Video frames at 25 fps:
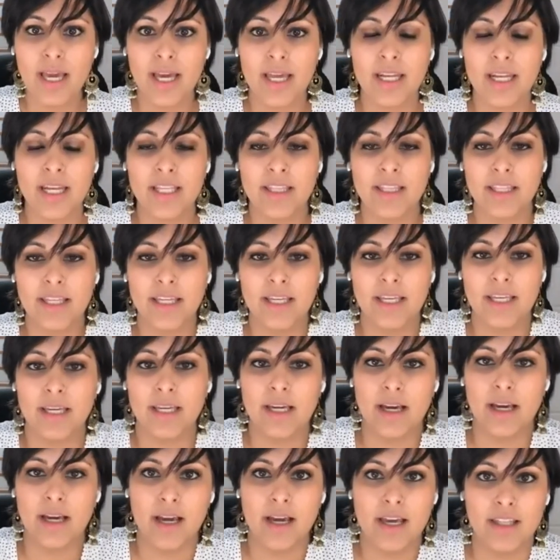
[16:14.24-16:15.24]
And I
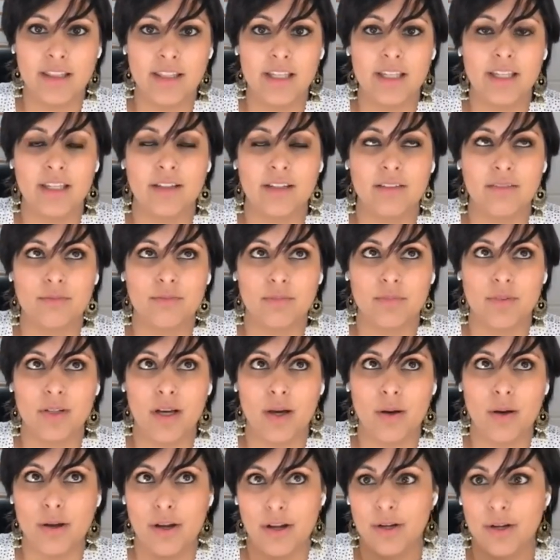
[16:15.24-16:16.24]
think
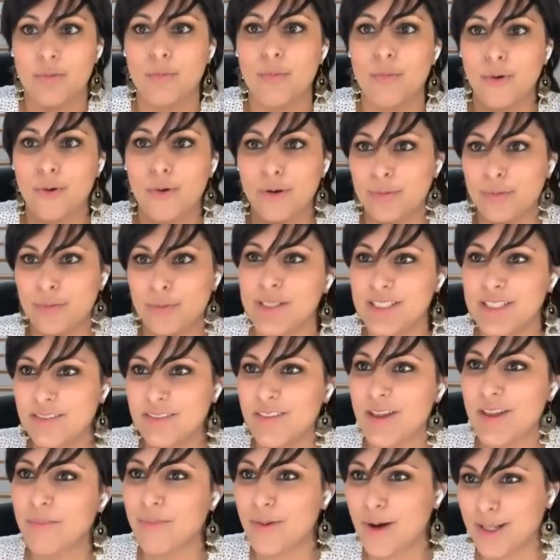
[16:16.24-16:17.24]
an important piece
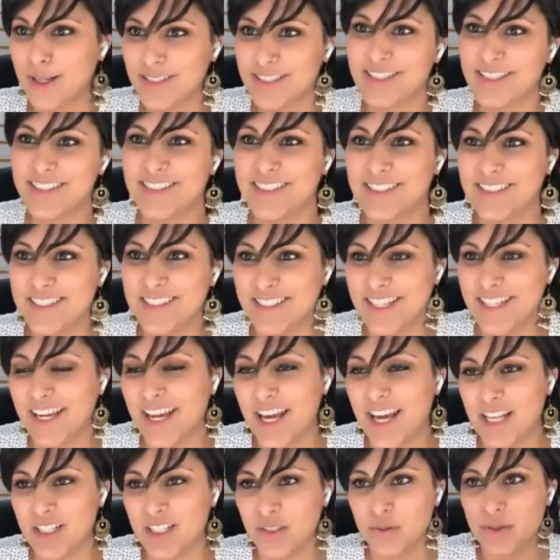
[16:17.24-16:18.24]
of that process is, like,
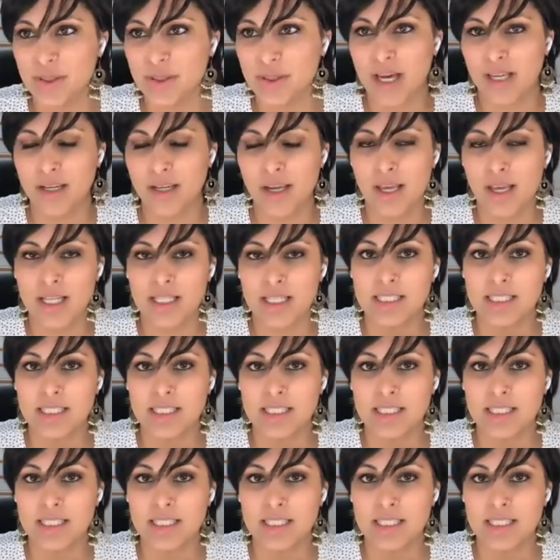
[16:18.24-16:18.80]
as you said,